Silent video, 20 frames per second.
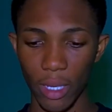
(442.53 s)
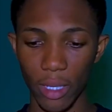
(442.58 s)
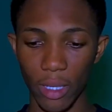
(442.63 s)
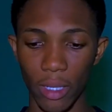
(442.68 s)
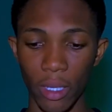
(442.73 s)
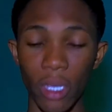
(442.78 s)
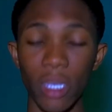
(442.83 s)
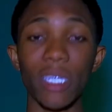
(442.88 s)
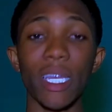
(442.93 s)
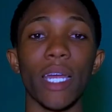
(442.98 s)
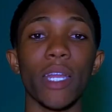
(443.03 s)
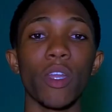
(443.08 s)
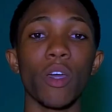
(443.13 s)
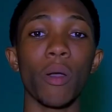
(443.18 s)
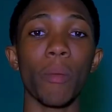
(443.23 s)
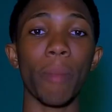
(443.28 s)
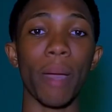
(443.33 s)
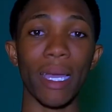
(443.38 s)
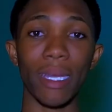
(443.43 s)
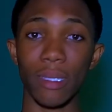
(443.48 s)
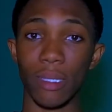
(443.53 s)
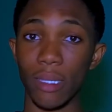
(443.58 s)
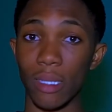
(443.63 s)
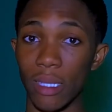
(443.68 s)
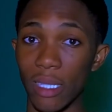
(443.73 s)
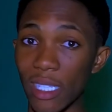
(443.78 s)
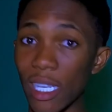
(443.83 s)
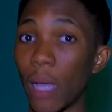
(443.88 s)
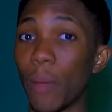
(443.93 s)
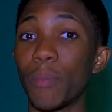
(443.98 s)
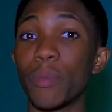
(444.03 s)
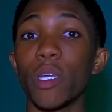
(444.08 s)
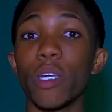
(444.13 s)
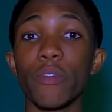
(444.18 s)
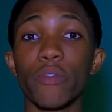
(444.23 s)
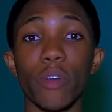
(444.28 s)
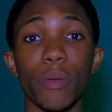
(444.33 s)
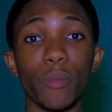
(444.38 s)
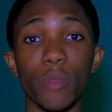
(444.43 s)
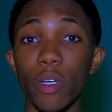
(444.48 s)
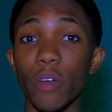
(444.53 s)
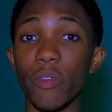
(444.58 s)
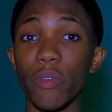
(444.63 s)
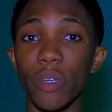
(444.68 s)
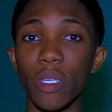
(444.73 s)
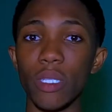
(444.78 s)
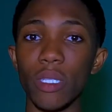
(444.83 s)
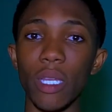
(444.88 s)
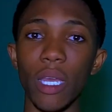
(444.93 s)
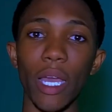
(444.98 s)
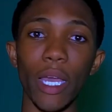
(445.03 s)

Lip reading: this channel might disappear from your feed